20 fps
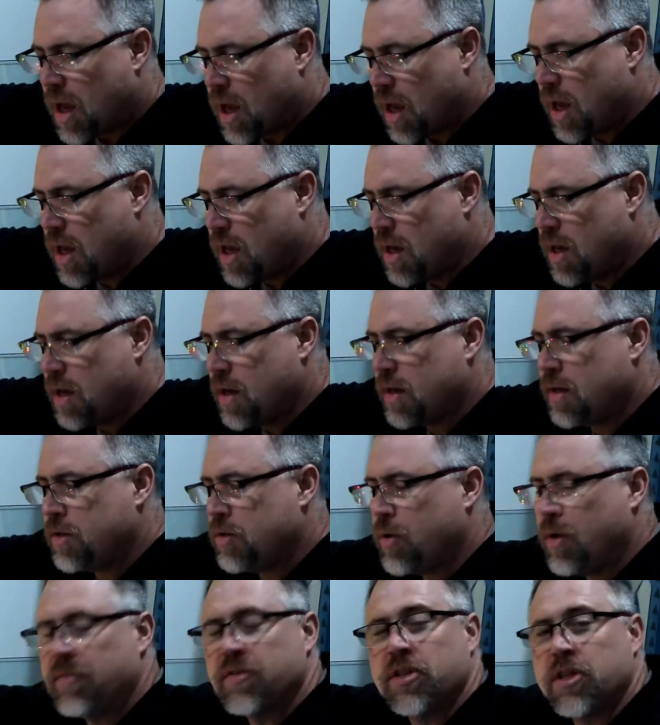and
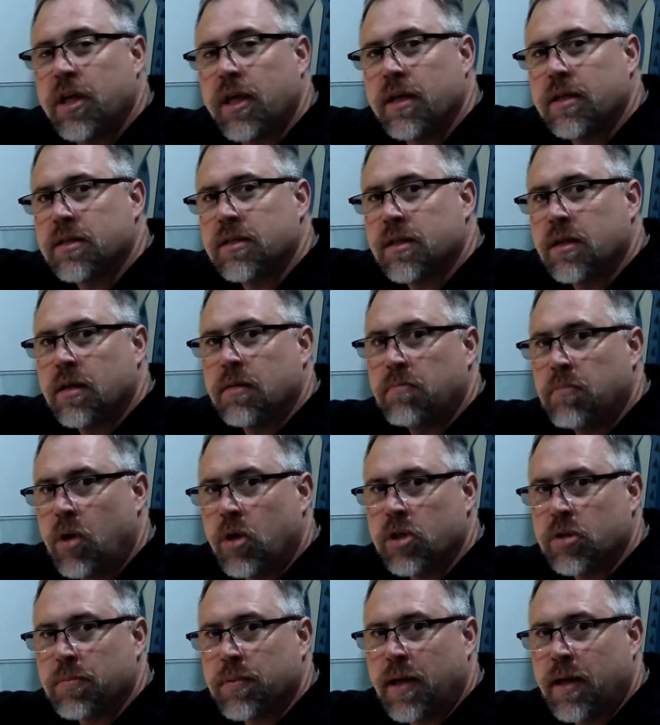you have a chance to
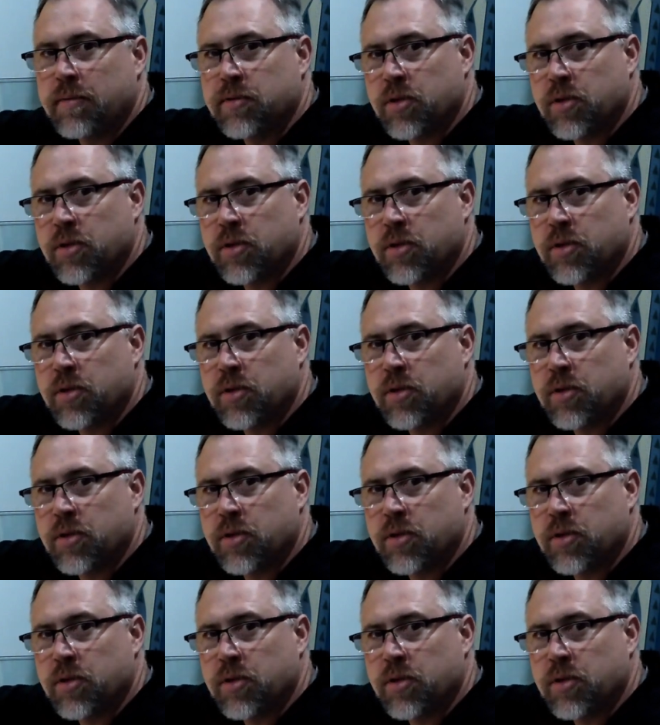multiply them.